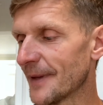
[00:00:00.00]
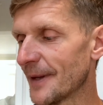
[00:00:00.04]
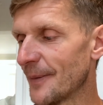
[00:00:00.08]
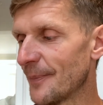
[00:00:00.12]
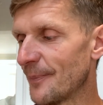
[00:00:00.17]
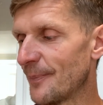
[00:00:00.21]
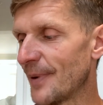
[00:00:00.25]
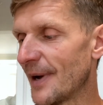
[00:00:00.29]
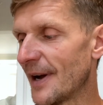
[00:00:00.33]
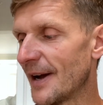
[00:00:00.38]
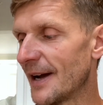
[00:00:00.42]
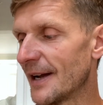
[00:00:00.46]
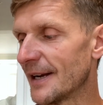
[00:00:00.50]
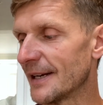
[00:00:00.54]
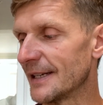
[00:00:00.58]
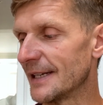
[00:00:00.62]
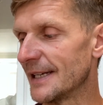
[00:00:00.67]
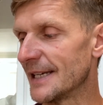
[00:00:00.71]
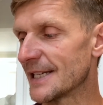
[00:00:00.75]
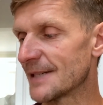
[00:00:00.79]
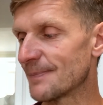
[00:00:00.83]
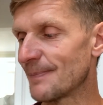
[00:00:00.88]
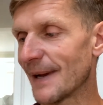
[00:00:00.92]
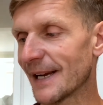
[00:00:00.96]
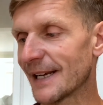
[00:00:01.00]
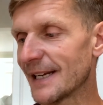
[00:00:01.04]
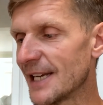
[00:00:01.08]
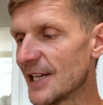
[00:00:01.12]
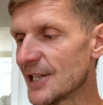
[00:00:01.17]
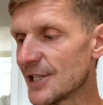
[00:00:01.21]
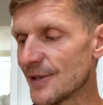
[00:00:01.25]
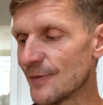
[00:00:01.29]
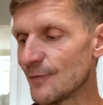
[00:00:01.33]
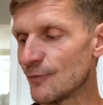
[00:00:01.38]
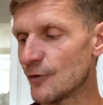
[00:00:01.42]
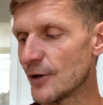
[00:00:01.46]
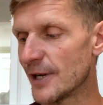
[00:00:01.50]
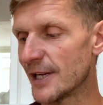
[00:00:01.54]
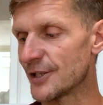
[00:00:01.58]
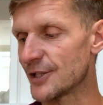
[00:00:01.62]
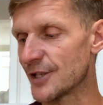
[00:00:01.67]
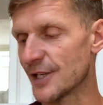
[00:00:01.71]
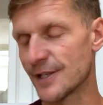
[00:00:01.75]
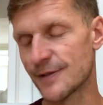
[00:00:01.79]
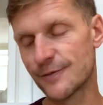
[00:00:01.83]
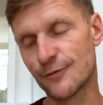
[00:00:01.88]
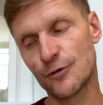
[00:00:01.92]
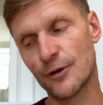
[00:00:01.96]
But it's magnesium rich,
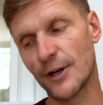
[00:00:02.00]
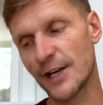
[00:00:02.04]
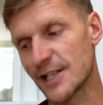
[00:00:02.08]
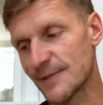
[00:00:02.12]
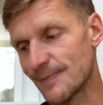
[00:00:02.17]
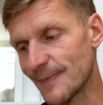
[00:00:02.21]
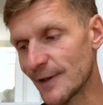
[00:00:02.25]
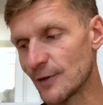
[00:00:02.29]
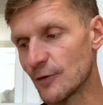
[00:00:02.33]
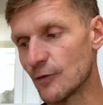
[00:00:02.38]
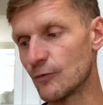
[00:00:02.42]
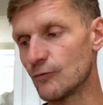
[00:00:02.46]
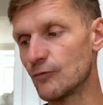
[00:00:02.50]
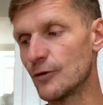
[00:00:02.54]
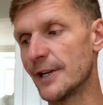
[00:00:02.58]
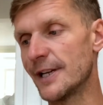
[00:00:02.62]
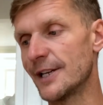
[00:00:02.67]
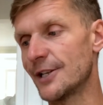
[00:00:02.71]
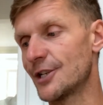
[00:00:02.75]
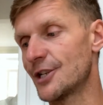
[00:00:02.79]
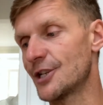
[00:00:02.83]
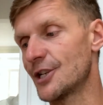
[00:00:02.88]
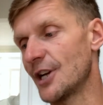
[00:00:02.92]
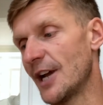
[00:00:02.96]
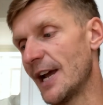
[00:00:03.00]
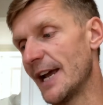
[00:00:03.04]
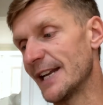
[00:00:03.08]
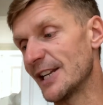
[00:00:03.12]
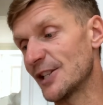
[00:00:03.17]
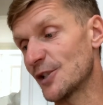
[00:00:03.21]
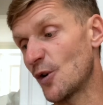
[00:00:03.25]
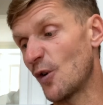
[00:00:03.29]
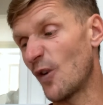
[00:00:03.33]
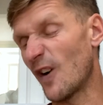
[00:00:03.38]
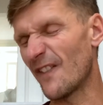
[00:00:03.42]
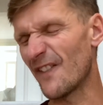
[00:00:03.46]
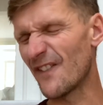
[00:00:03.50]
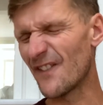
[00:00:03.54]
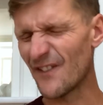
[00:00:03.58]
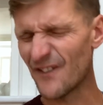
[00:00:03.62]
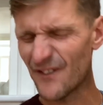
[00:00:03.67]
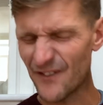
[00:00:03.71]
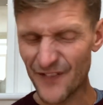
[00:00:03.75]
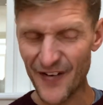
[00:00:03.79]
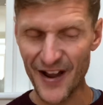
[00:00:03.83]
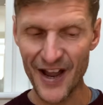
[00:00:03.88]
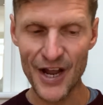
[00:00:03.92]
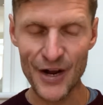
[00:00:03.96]
it's trace mineral rich, and it's got
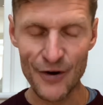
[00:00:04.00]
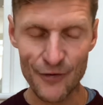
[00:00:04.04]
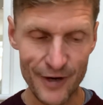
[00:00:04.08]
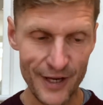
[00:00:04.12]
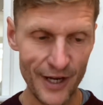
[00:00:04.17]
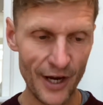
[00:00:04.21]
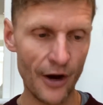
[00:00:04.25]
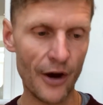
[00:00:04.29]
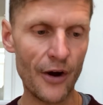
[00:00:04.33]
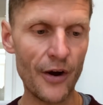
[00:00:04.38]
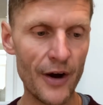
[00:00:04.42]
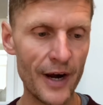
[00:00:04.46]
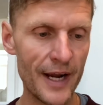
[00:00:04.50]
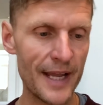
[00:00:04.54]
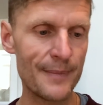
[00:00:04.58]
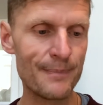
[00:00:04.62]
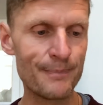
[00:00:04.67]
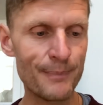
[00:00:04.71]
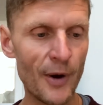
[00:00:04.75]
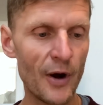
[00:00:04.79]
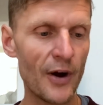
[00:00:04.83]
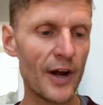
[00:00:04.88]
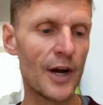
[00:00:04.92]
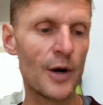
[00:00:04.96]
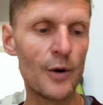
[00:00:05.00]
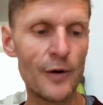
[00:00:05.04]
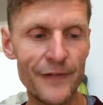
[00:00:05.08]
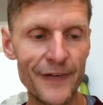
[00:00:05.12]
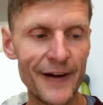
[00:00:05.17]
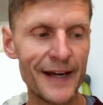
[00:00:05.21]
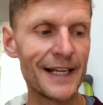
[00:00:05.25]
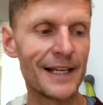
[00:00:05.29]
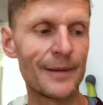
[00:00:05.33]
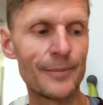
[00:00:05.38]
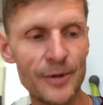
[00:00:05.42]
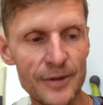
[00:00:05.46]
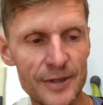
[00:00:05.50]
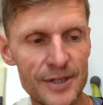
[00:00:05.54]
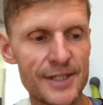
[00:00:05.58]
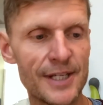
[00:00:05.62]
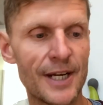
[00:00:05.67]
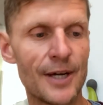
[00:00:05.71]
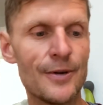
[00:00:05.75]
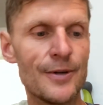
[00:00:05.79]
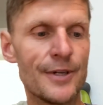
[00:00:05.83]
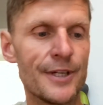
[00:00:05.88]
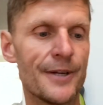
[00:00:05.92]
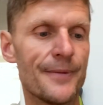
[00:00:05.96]
very high bioavailable
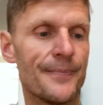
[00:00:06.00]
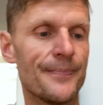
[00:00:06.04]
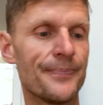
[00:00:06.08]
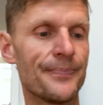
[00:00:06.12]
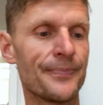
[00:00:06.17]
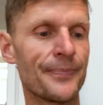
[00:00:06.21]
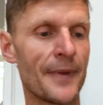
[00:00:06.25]
sodium.